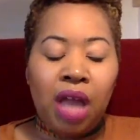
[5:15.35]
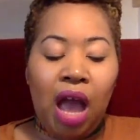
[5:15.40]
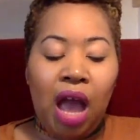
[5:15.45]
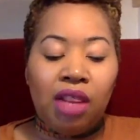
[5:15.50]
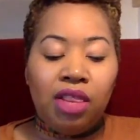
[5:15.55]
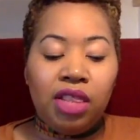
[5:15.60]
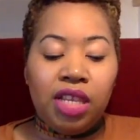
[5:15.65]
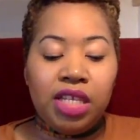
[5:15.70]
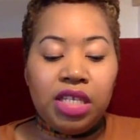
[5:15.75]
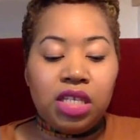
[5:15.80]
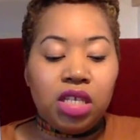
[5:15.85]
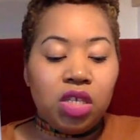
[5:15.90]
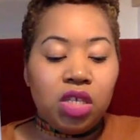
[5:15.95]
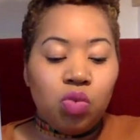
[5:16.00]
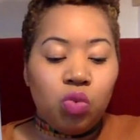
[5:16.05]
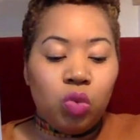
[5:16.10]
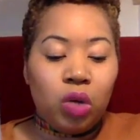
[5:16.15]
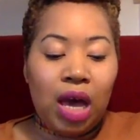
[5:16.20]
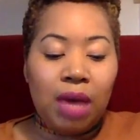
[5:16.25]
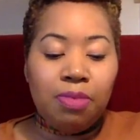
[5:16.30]
And this is
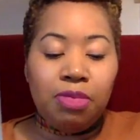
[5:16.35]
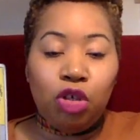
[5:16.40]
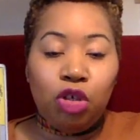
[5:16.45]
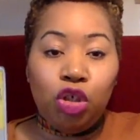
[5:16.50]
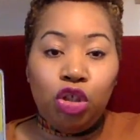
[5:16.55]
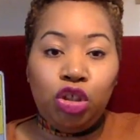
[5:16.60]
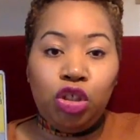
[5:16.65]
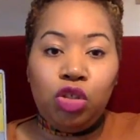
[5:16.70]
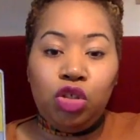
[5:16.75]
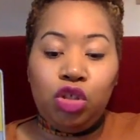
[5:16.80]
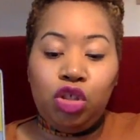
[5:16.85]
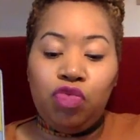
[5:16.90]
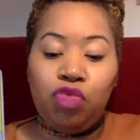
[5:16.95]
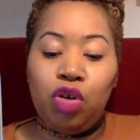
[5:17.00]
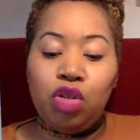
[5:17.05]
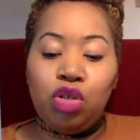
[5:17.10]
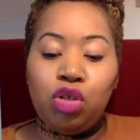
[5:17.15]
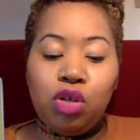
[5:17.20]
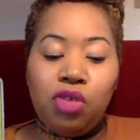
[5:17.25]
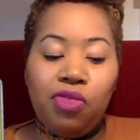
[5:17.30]
why, because you've
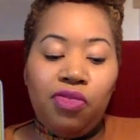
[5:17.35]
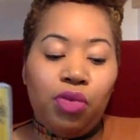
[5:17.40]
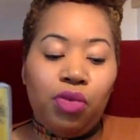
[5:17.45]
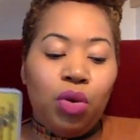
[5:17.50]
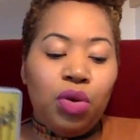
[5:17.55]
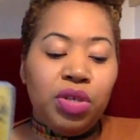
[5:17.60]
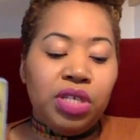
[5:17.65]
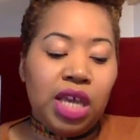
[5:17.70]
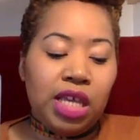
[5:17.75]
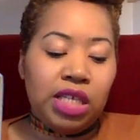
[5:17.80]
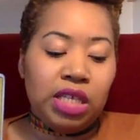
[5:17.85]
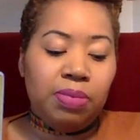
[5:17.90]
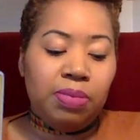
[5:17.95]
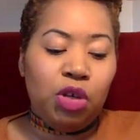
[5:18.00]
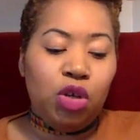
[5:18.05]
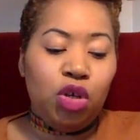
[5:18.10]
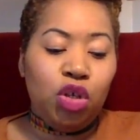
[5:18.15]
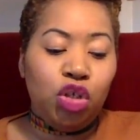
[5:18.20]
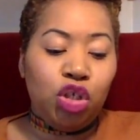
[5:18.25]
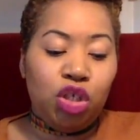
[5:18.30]
got 2 4s here, so
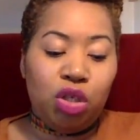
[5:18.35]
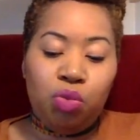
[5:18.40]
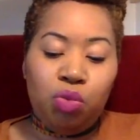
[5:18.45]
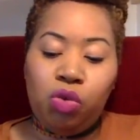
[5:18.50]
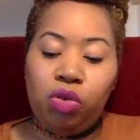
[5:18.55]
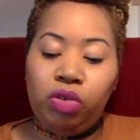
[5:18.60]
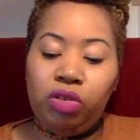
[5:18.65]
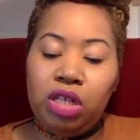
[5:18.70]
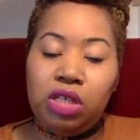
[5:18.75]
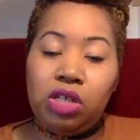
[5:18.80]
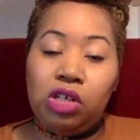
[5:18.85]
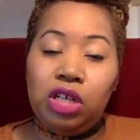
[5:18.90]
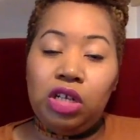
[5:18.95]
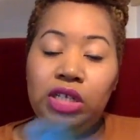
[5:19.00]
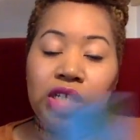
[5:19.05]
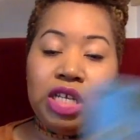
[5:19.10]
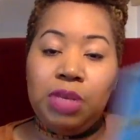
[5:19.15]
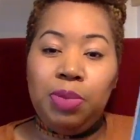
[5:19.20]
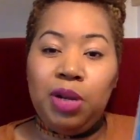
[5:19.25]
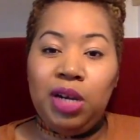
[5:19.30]
because you want this on a
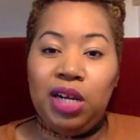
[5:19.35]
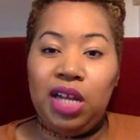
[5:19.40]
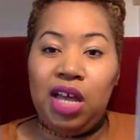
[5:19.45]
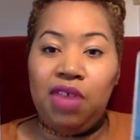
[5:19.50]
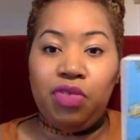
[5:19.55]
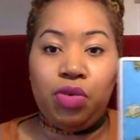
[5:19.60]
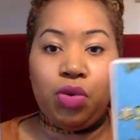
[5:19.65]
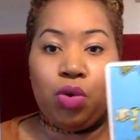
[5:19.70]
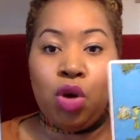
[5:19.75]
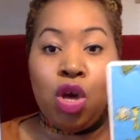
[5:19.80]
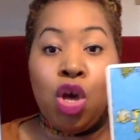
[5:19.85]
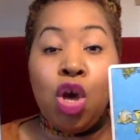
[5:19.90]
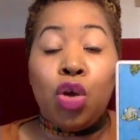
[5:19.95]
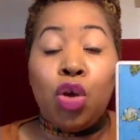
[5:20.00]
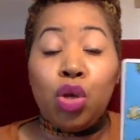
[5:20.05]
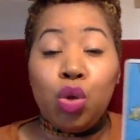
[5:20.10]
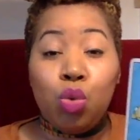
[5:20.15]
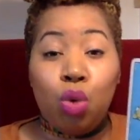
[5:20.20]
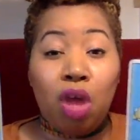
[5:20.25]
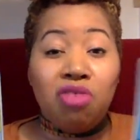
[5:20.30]
deeper level,
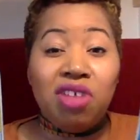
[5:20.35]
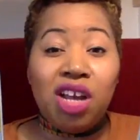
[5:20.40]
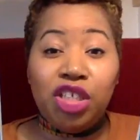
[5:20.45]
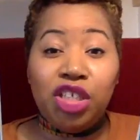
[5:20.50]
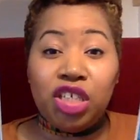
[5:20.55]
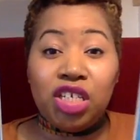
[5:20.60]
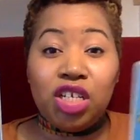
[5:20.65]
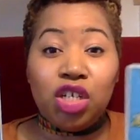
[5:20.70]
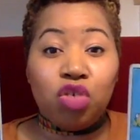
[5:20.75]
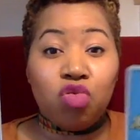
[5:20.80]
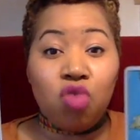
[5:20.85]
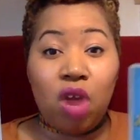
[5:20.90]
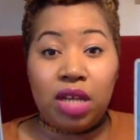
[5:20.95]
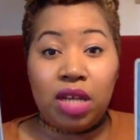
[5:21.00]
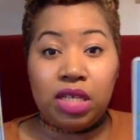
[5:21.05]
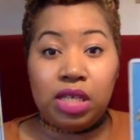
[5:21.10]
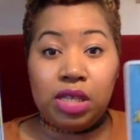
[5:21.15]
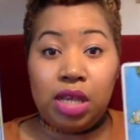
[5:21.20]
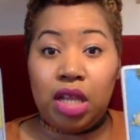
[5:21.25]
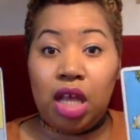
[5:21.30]
you are actually
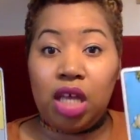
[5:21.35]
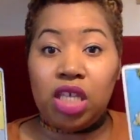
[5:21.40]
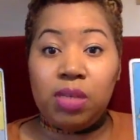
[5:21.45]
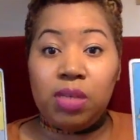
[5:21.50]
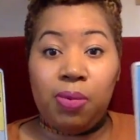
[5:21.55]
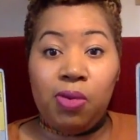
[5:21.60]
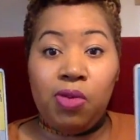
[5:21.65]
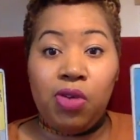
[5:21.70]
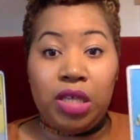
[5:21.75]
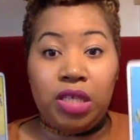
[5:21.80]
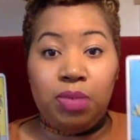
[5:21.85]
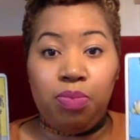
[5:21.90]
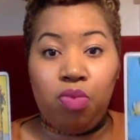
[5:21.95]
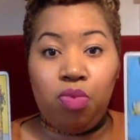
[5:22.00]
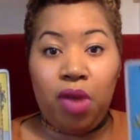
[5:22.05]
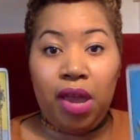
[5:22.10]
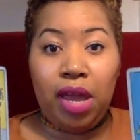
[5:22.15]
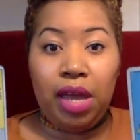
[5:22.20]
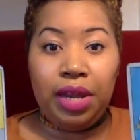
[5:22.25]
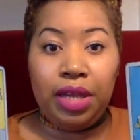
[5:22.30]
attracting it. Like, spirit is
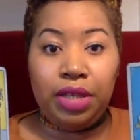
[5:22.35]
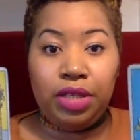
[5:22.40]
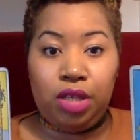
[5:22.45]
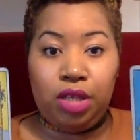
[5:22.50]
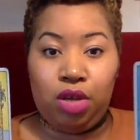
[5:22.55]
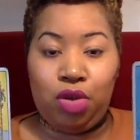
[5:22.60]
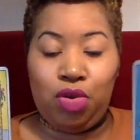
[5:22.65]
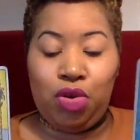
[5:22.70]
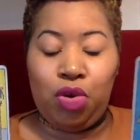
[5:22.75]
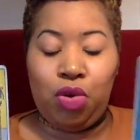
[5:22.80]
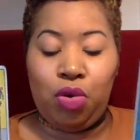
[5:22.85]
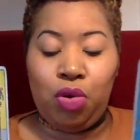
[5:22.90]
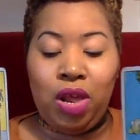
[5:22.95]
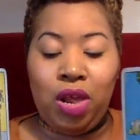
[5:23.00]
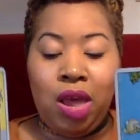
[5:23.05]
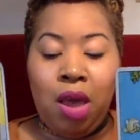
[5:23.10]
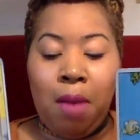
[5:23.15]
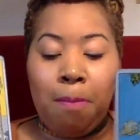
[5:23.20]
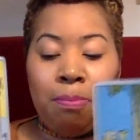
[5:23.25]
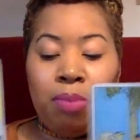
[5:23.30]
bringing it to you.
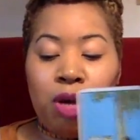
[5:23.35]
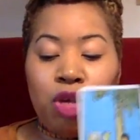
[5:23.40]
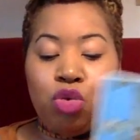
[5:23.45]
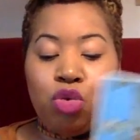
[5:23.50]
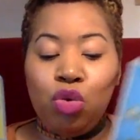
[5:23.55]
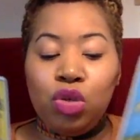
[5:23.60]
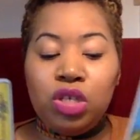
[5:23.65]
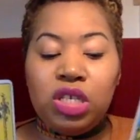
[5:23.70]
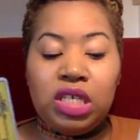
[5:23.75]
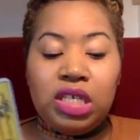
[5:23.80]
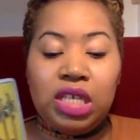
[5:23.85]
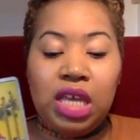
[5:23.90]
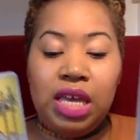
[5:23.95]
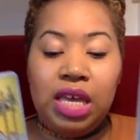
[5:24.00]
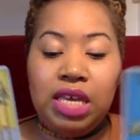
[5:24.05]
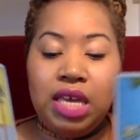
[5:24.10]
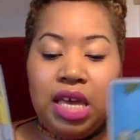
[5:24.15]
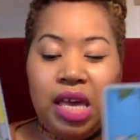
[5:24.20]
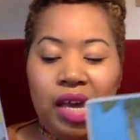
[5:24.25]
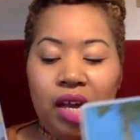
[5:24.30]
But you're
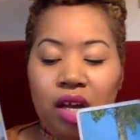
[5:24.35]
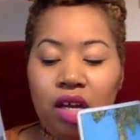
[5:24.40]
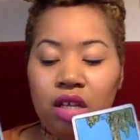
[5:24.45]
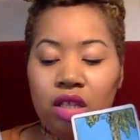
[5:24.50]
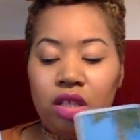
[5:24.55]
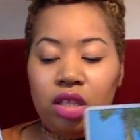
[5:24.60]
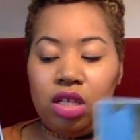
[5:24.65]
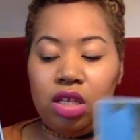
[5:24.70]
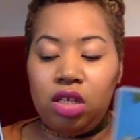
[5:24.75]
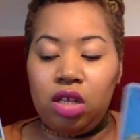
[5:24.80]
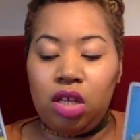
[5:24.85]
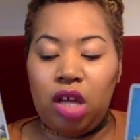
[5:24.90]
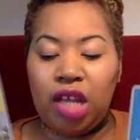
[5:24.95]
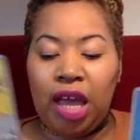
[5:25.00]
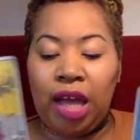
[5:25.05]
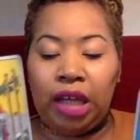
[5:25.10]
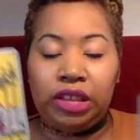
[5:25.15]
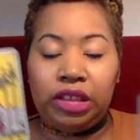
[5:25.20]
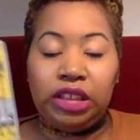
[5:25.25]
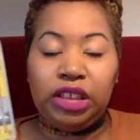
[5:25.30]
seeing the
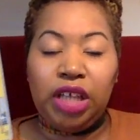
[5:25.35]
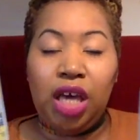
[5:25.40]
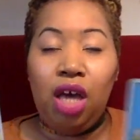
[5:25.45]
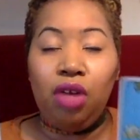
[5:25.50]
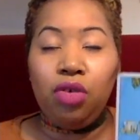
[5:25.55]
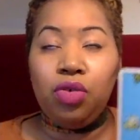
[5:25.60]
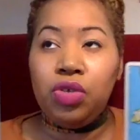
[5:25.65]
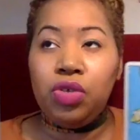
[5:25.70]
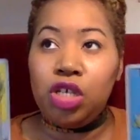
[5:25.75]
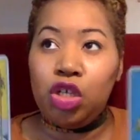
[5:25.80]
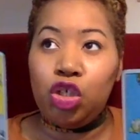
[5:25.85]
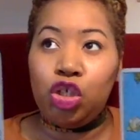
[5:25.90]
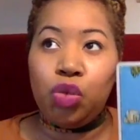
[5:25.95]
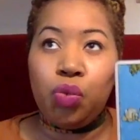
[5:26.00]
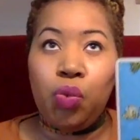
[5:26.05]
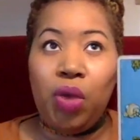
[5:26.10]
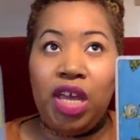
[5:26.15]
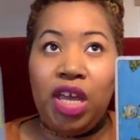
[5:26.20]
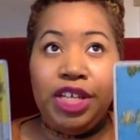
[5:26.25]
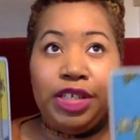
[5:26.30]
external
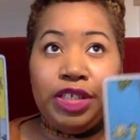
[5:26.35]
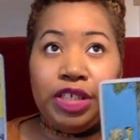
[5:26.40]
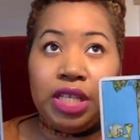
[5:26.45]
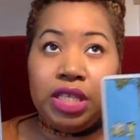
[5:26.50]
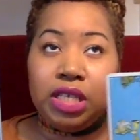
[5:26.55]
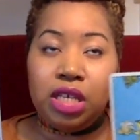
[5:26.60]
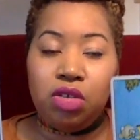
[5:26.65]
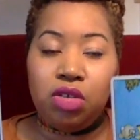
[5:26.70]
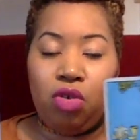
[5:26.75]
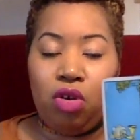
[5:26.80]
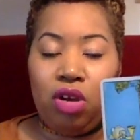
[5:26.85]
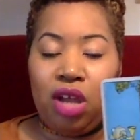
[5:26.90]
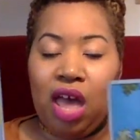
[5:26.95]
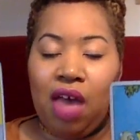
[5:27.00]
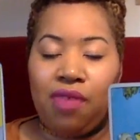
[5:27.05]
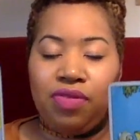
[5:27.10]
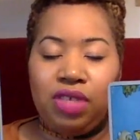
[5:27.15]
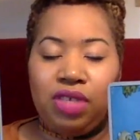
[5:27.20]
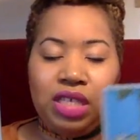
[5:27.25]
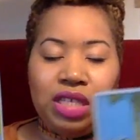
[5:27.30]
situations in your
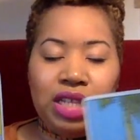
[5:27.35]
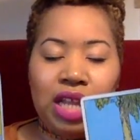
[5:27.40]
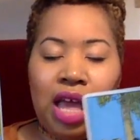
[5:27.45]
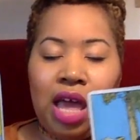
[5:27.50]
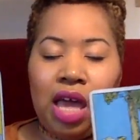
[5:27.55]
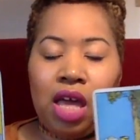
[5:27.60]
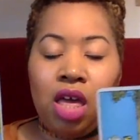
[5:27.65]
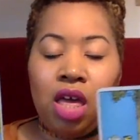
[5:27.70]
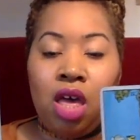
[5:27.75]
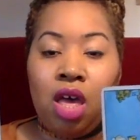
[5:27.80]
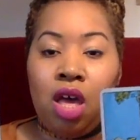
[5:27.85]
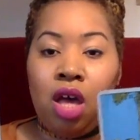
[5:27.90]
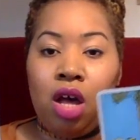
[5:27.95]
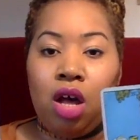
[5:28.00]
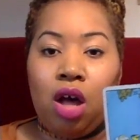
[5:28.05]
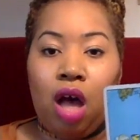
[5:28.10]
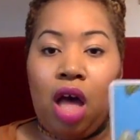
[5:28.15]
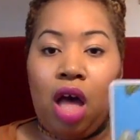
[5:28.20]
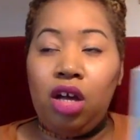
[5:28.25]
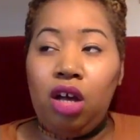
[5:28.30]
life is like,
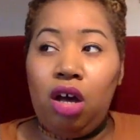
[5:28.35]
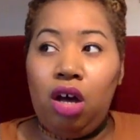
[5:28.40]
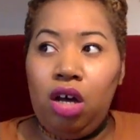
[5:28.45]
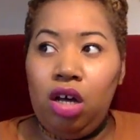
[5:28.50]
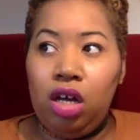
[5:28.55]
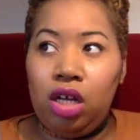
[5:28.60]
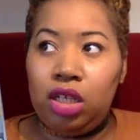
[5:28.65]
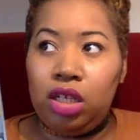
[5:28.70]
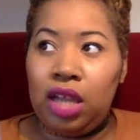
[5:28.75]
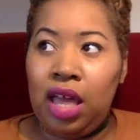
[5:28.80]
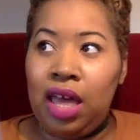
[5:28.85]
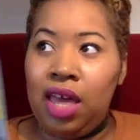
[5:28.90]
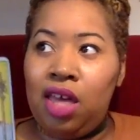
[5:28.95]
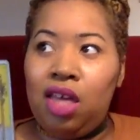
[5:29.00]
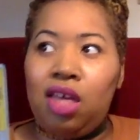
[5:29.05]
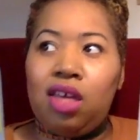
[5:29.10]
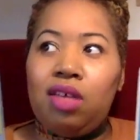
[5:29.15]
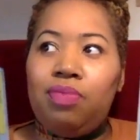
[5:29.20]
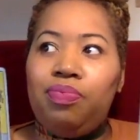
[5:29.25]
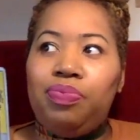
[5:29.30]
I can't,
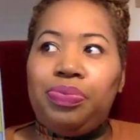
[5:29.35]
like,